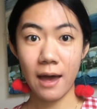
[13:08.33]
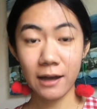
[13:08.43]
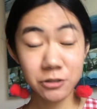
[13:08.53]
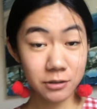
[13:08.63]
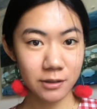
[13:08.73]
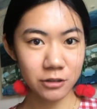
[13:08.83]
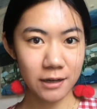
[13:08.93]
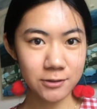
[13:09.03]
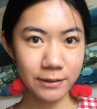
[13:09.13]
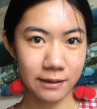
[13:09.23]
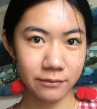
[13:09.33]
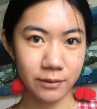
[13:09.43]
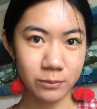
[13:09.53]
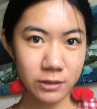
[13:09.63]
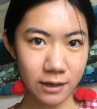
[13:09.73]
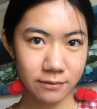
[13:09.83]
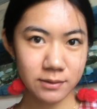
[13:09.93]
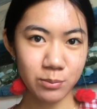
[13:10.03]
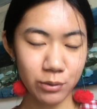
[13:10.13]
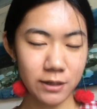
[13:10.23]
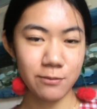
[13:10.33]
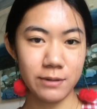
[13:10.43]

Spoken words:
actually graduated from Tufts pretty